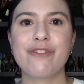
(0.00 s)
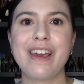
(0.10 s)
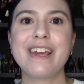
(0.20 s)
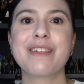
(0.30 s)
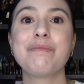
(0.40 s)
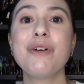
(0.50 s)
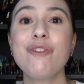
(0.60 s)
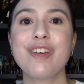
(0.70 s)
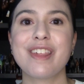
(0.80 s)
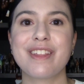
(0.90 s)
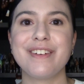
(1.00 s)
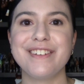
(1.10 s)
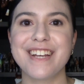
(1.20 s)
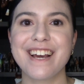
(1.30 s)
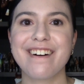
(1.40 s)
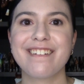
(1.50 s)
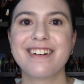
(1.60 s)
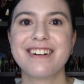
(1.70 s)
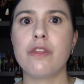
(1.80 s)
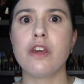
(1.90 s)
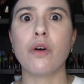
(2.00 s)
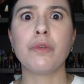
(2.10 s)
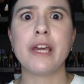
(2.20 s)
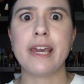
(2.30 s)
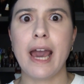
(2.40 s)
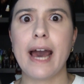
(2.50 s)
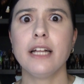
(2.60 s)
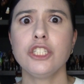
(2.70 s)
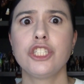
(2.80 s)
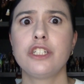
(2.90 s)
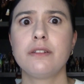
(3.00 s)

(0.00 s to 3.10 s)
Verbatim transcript: Vegas Movie Studio. The only catch?